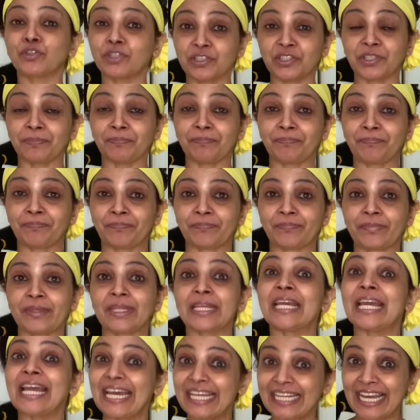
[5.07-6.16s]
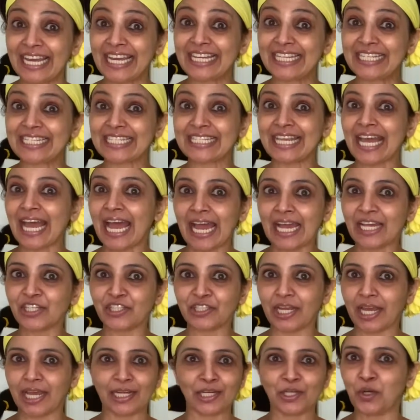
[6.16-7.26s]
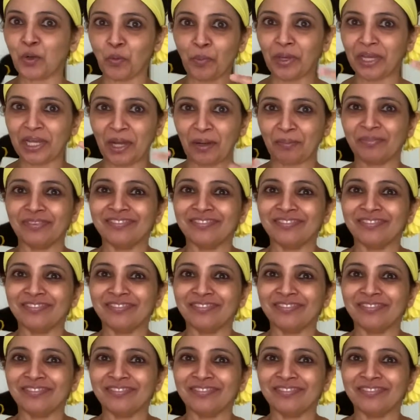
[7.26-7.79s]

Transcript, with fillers: to the gym and hence hashtag no makeup.